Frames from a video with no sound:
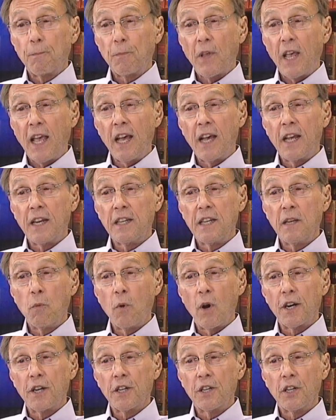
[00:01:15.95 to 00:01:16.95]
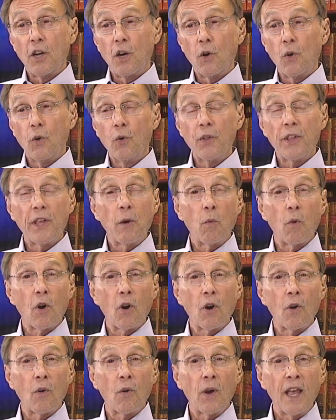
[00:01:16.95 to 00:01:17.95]
And he wanted to know who they
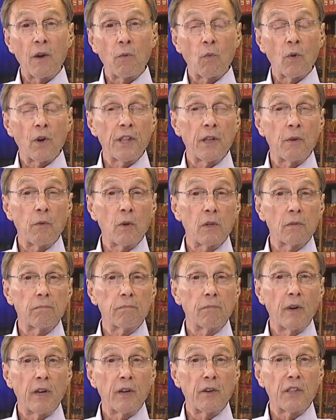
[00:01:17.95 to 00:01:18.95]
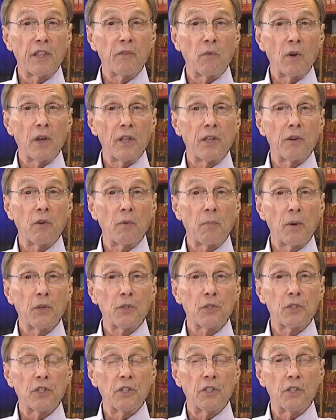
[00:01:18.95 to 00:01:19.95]
were and where they were, where, where they were
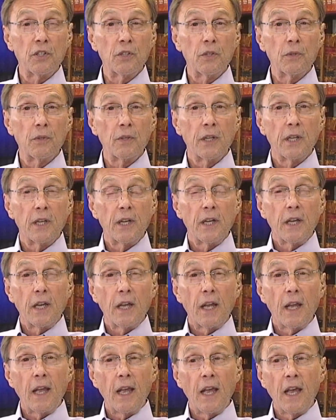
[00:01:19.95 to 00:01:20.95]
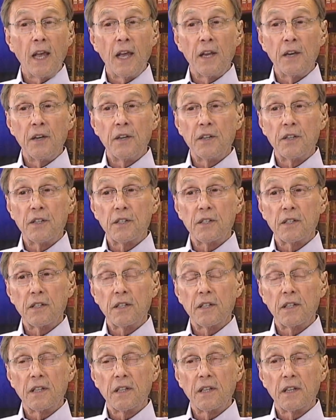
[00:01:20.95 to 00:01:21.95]
posted to. And,
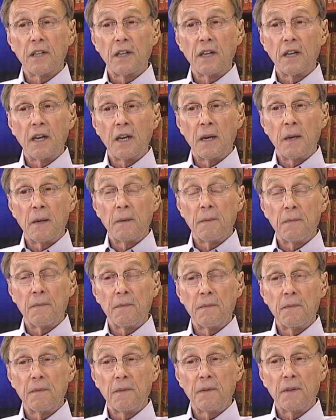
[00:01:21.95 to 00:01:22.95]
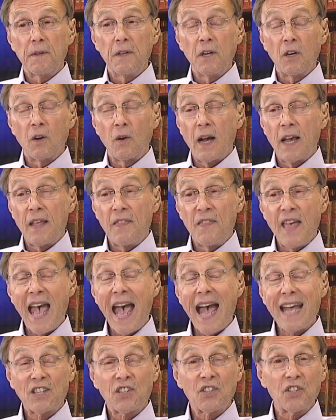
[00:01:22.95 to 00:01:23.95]
uh, you know,
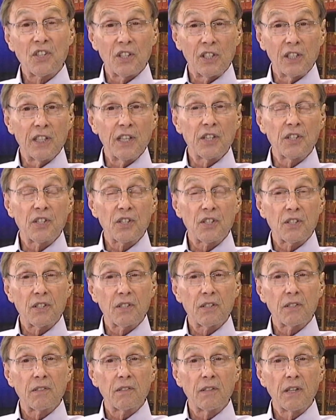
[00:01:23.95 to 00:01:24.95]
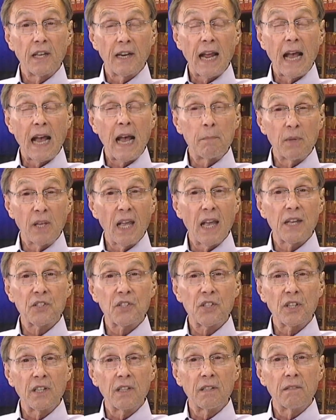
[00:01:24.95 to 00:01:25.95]
that's the list that I'm
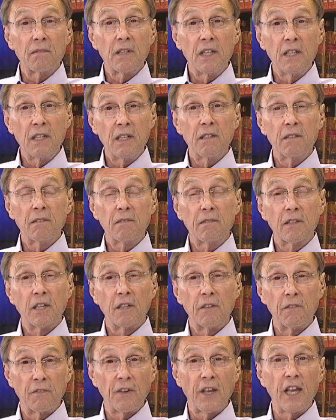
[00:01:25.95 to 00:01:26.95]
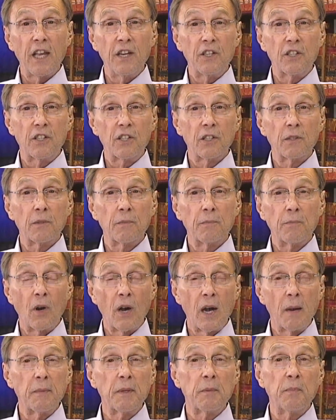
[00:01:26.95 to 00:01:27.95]
guessing he conveyed to
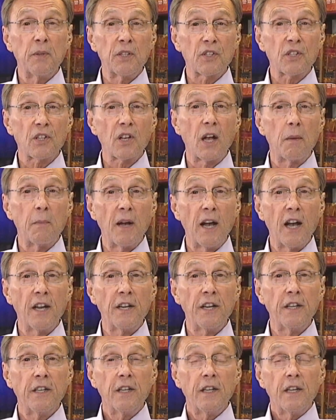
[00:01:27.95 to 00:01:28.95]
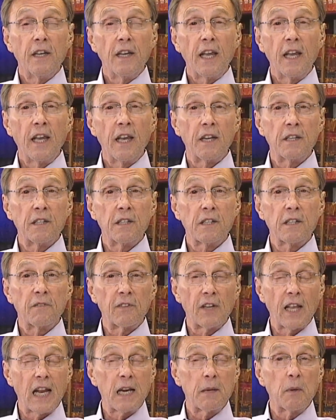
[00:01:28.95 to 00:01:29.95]
Mohammed bin Salman and uh,
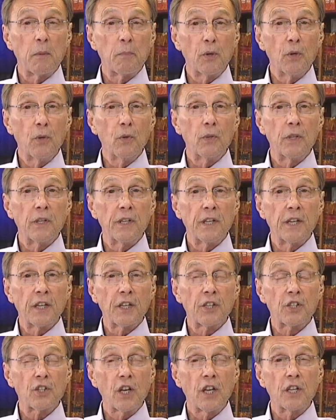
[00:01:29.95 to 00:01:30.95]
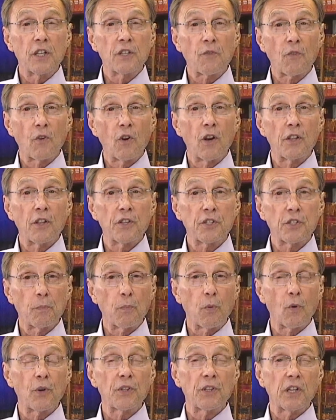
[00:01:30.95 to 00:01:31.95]
Vladimir Putin in exchange for all the
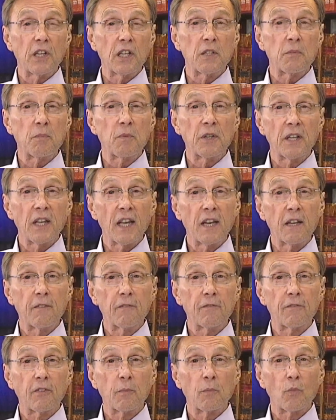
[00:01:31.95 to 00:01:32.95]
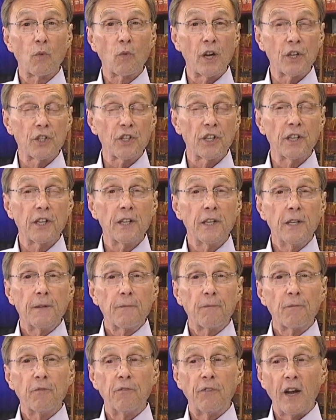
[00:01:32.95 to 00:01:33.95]
support that he's been getting from Russia
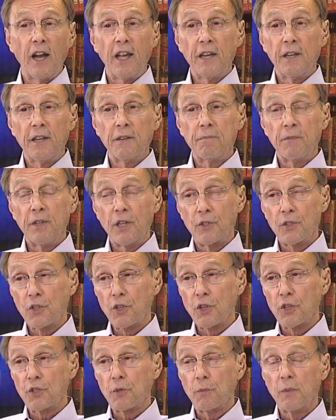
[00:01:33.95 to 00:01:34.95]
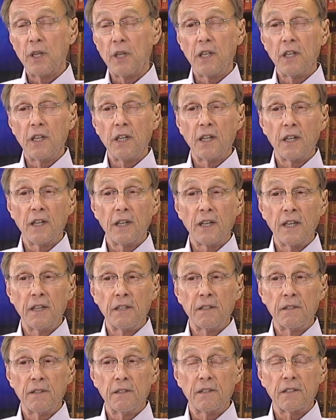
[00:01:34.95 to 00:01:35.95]
via, you know, social media
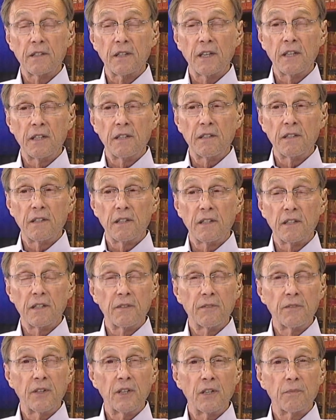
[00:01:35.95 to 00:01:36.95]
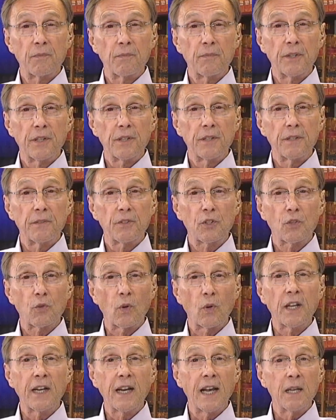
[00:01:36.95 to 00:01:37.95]
and, and uh, you know, uh,
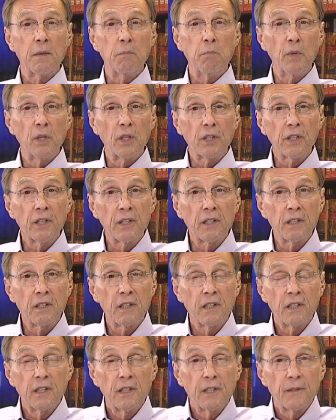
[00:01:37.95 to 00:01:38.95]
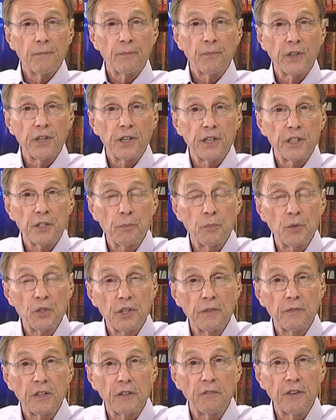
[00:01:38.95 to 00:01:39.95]
twenty-nine million uh,
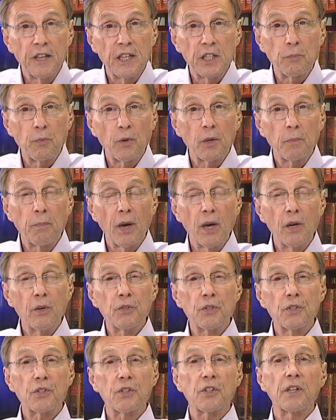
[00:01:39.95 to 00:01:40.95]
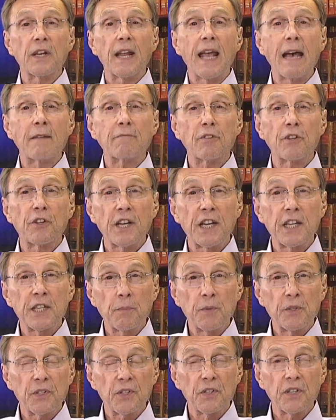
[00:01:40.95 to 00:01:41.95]
specific Facebook posts and
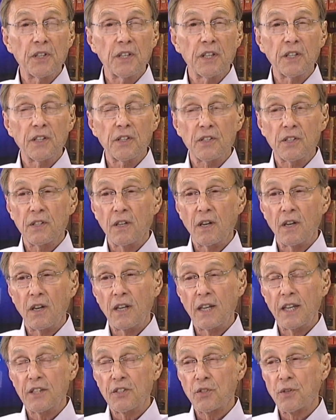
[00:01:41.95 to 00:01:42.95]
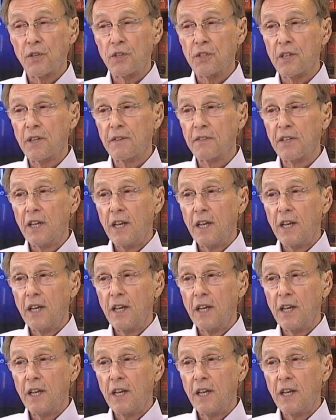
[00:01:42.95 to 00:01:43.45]
advertisements and things and all that sort of stuff.